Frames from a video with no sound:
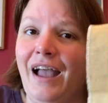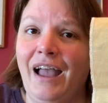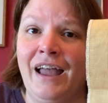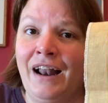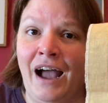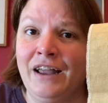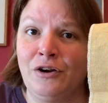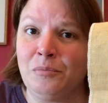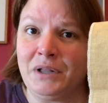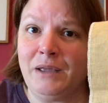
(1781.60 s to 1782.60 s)
and I
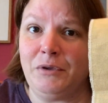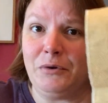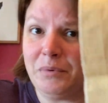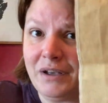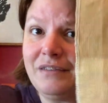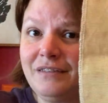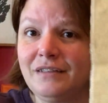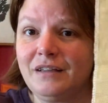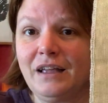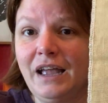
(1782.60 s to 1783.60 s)
don't blame you because
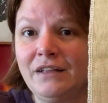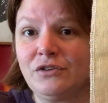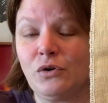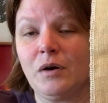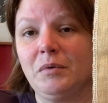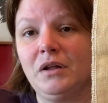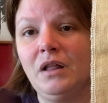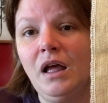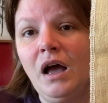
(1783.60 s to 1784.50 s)
it's adorable.